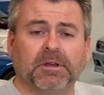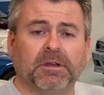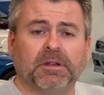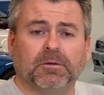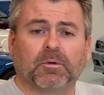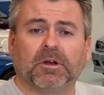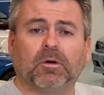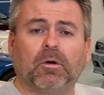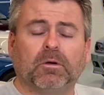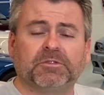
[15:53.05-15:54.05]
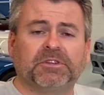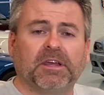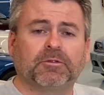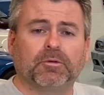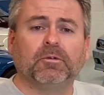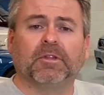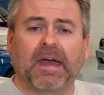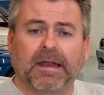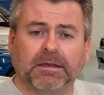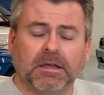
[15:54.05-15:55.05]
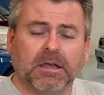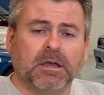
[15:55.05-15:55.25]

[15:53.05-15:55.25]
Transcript: And we're going to stand true to that.